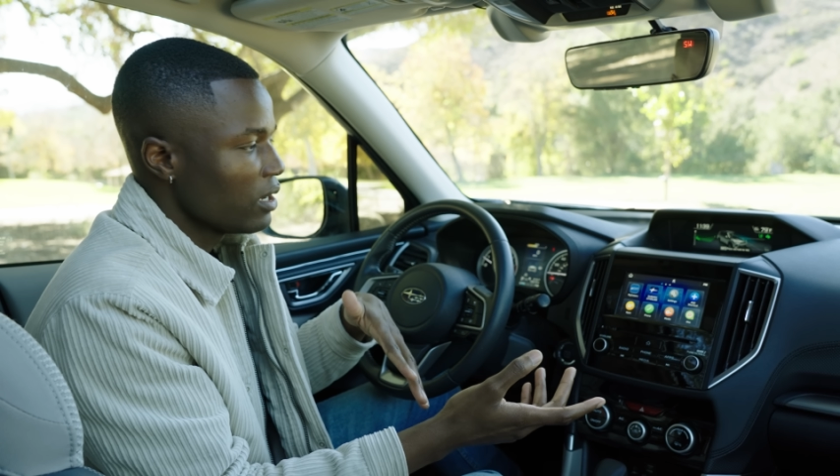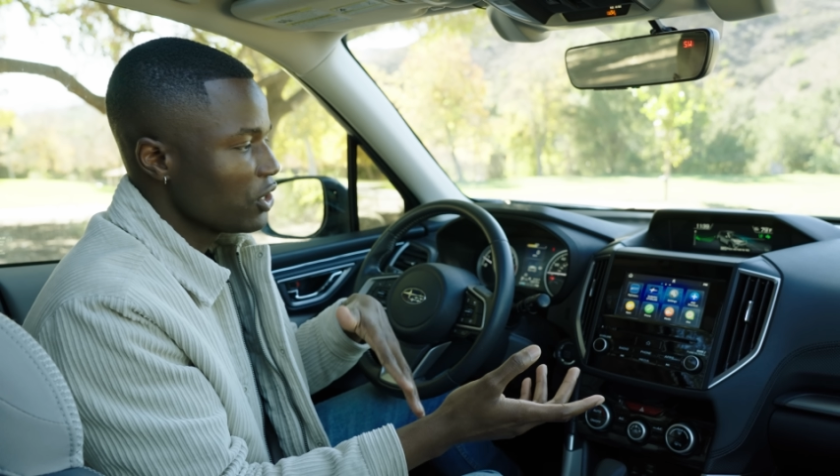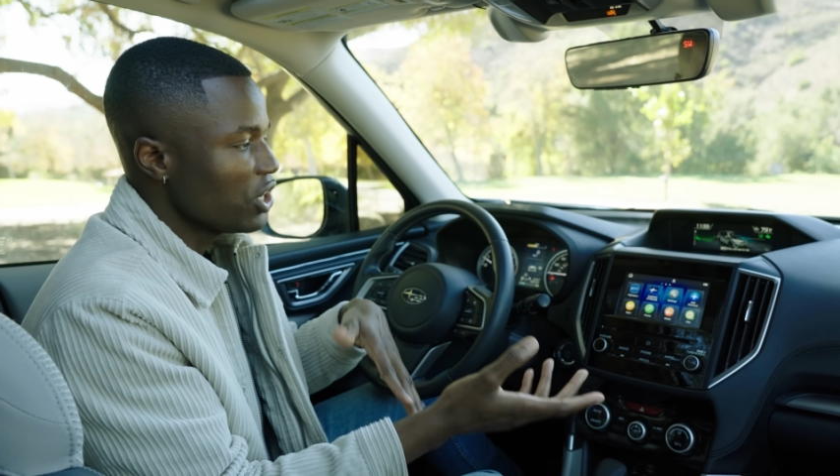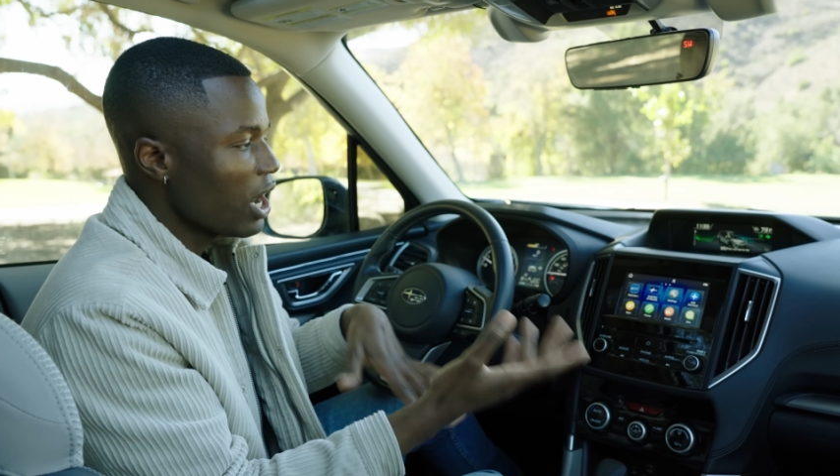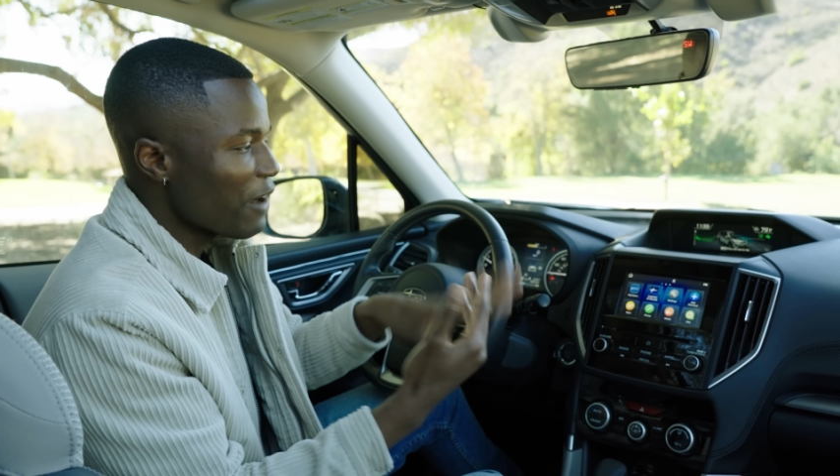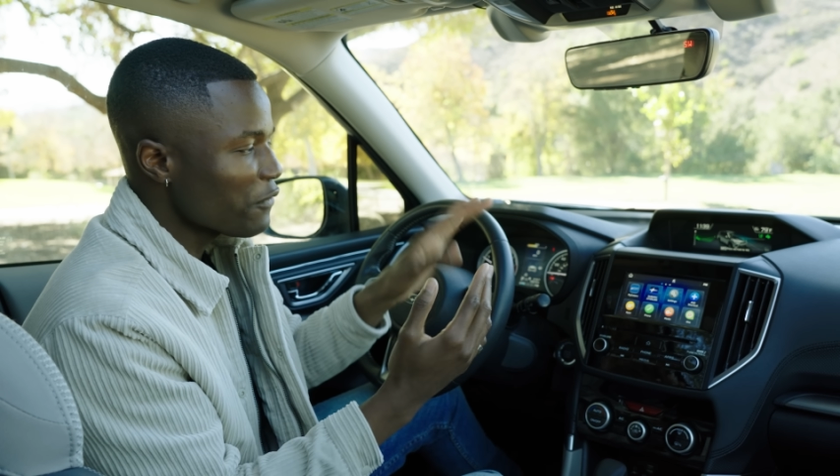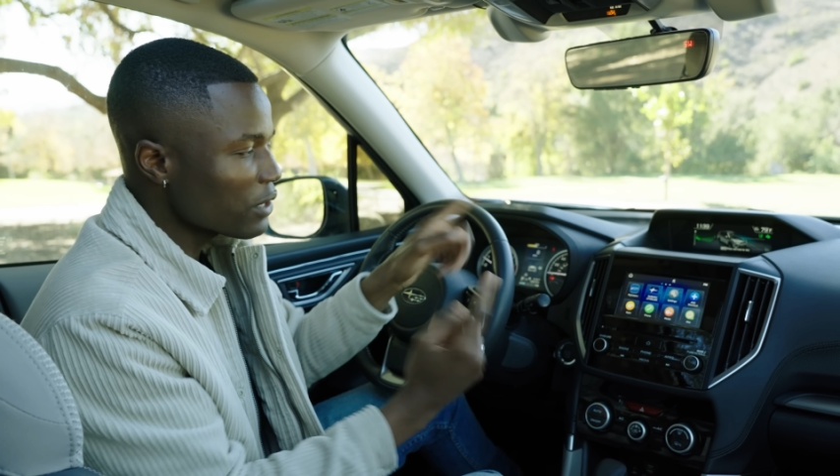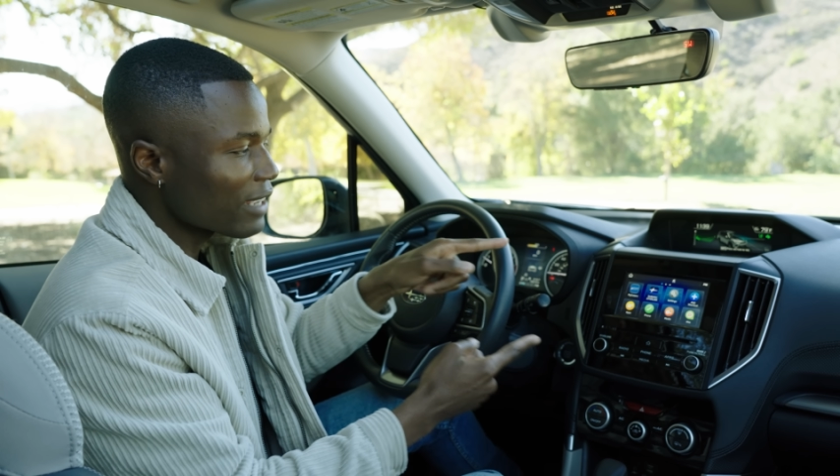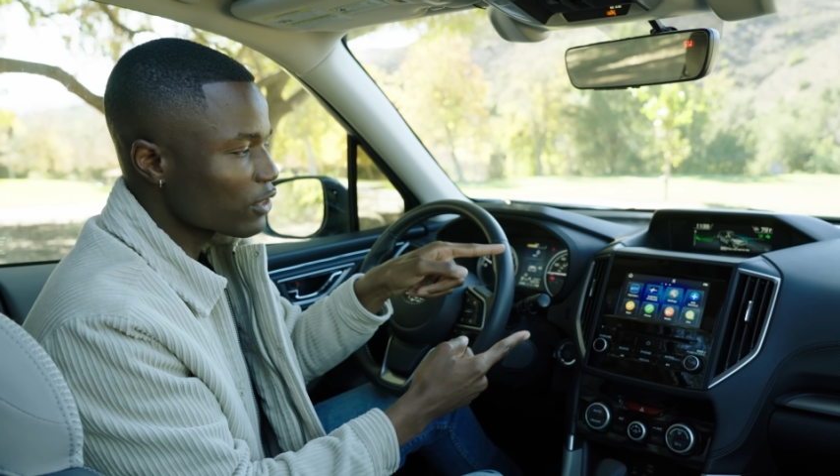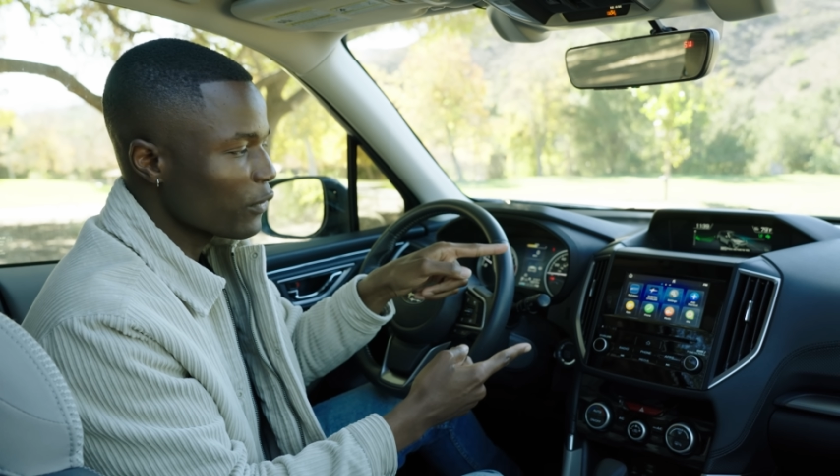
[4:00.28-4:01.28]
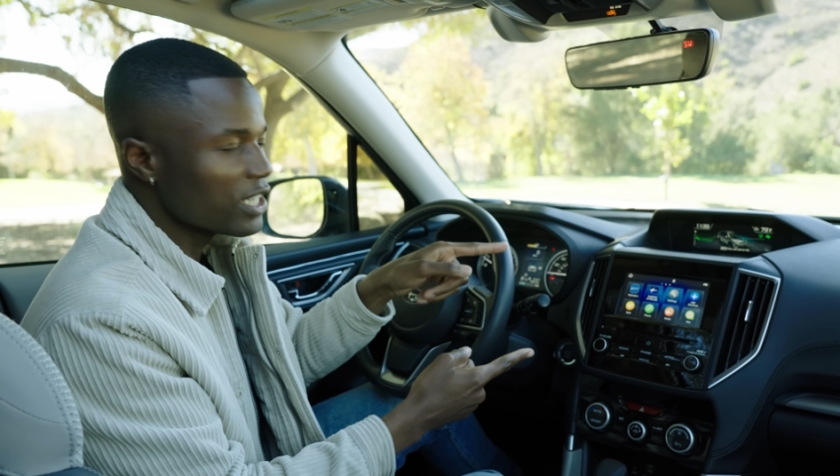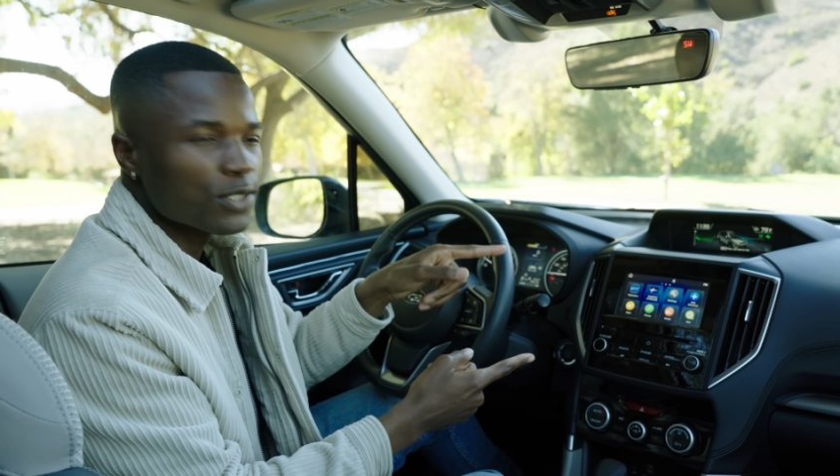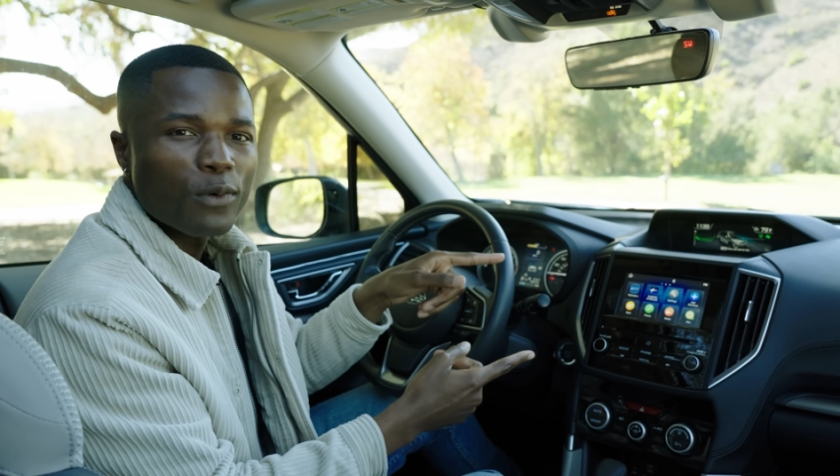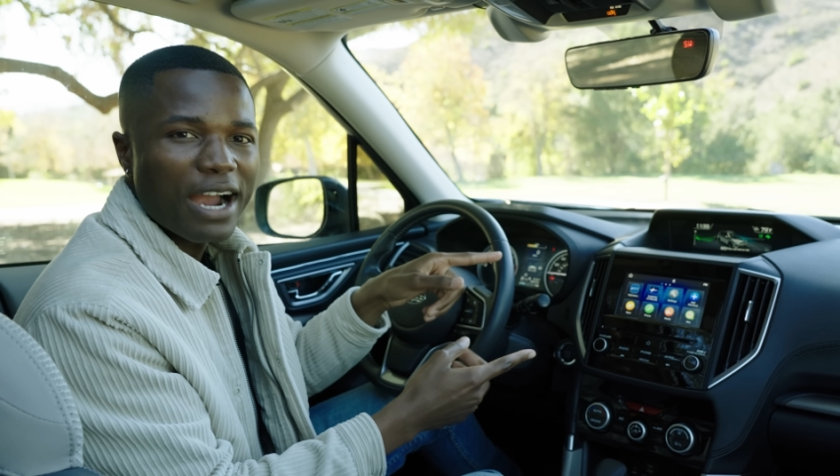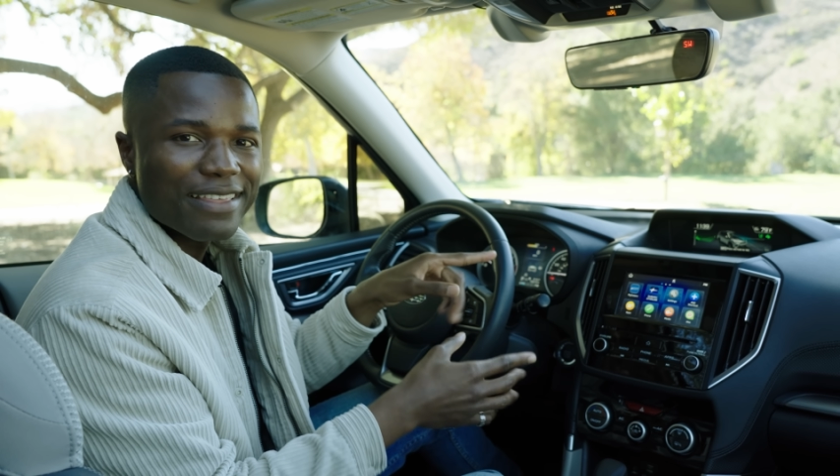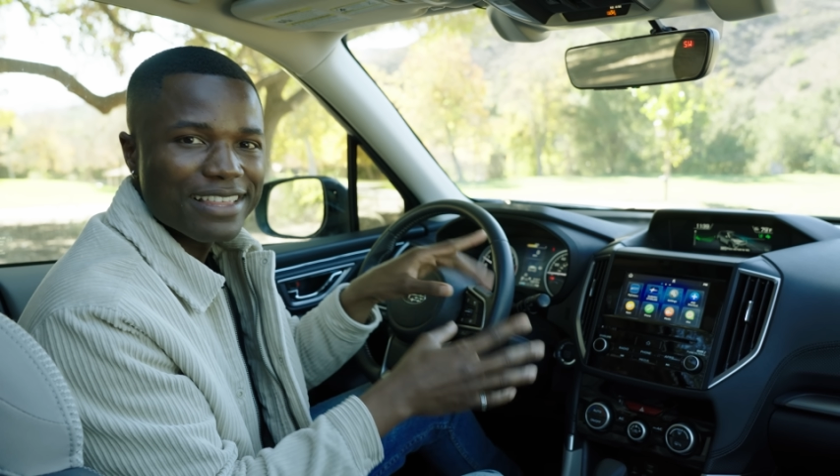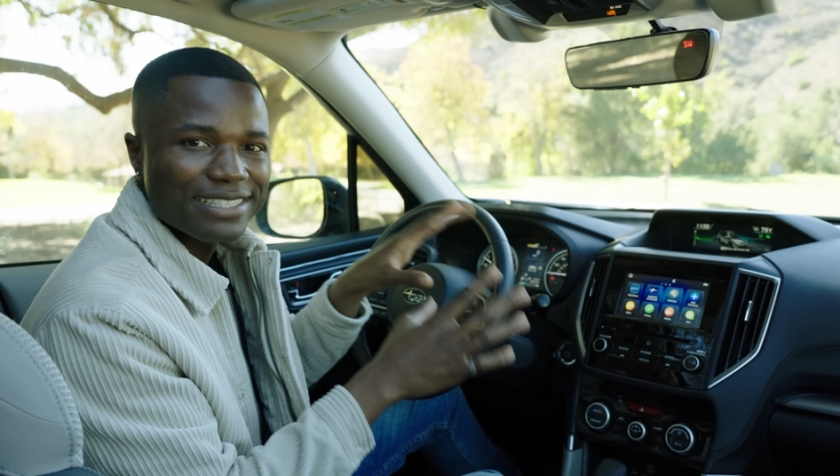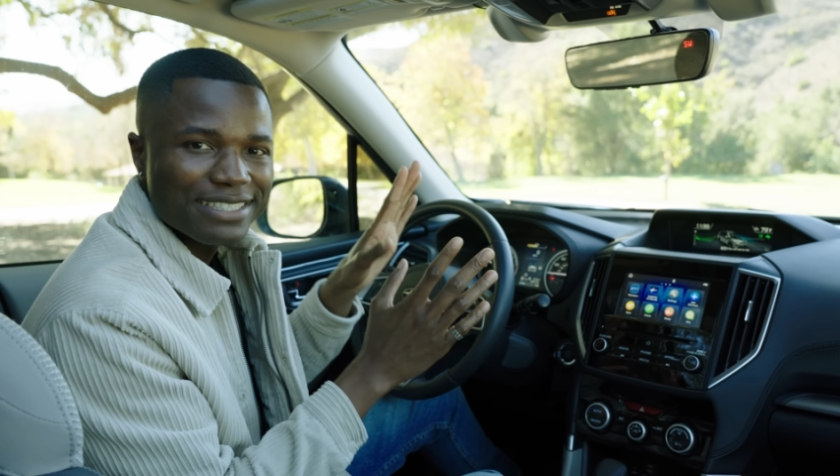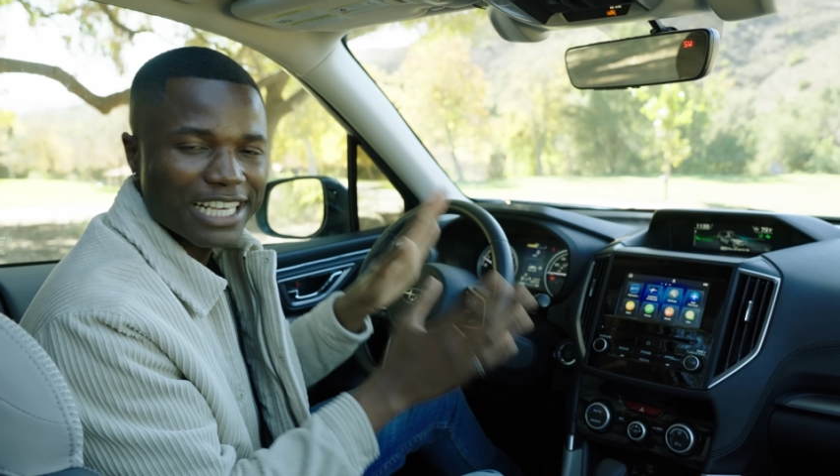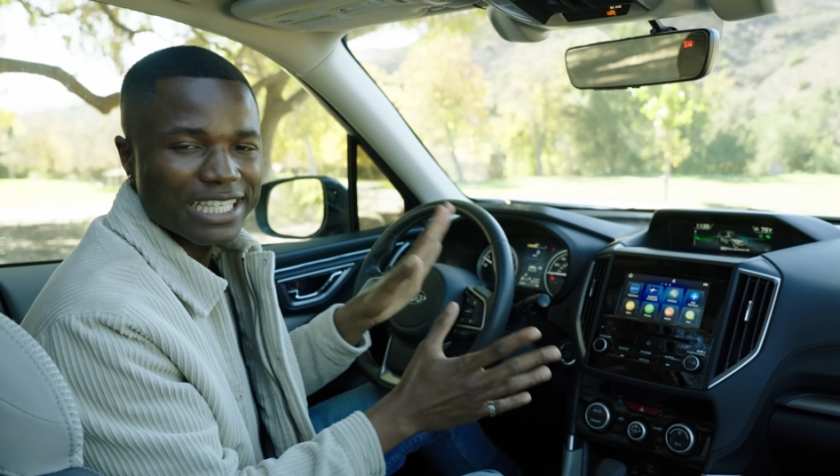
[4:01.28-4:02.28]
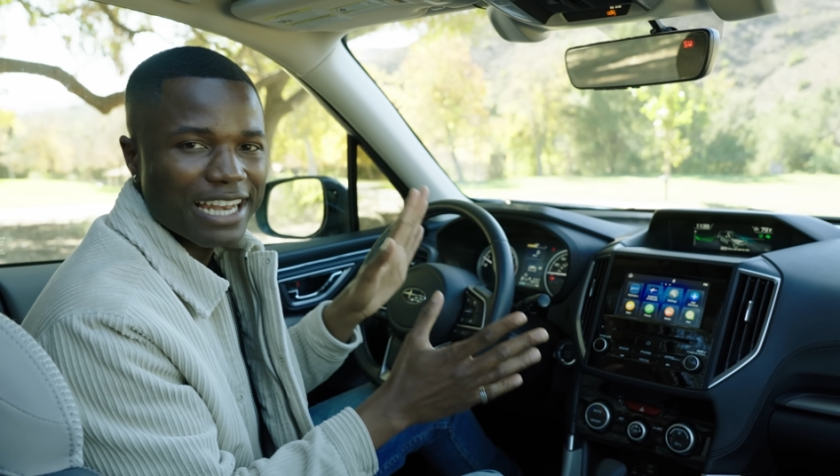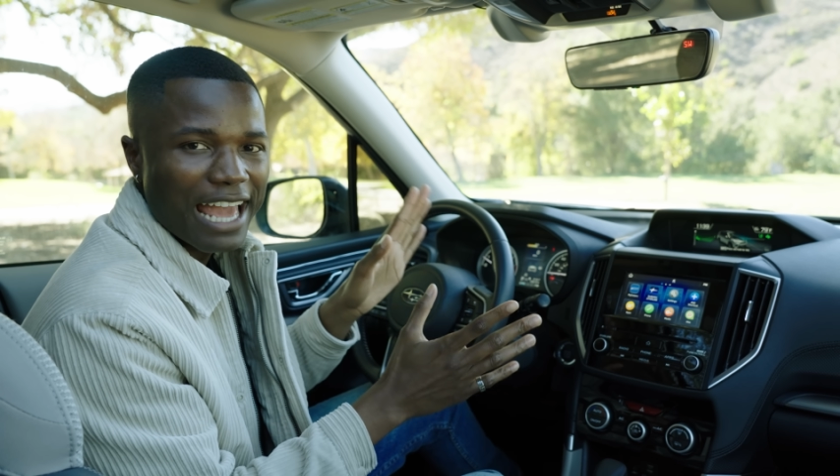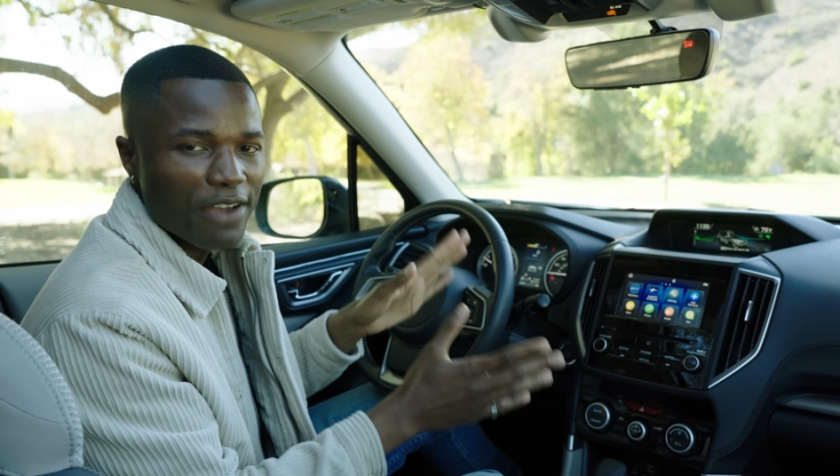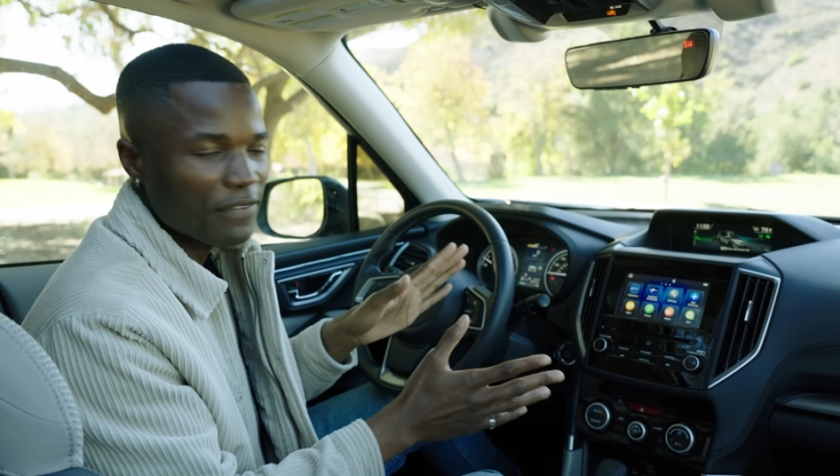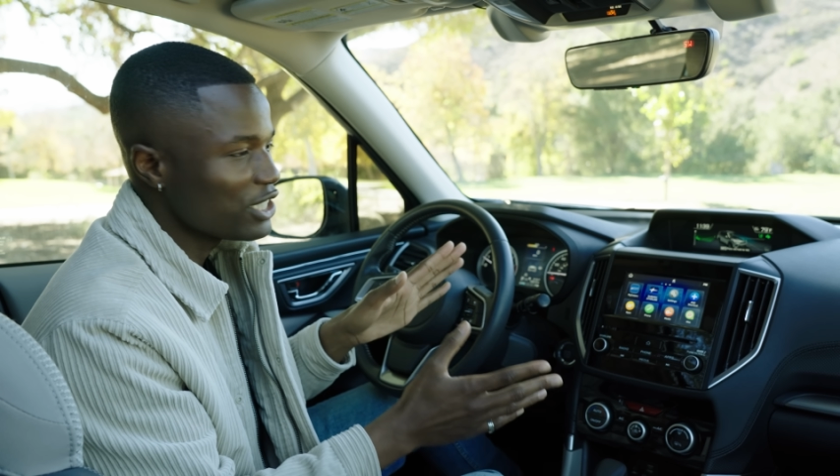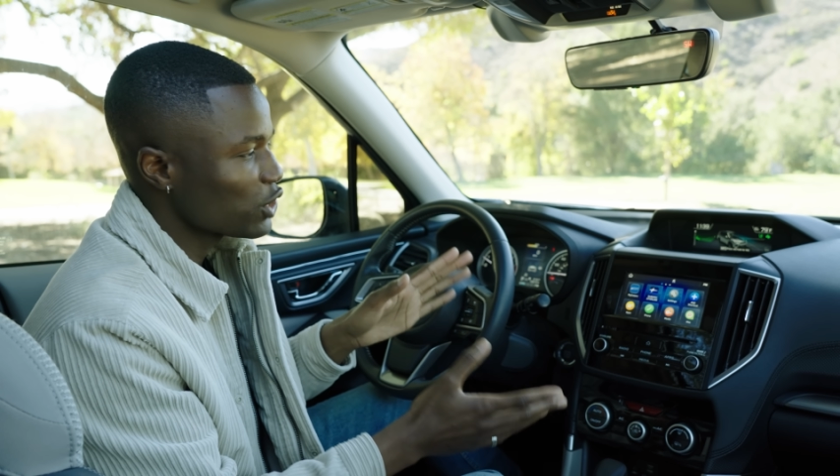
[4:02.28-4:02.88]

You know, I feel like the reason why this 6.5-inch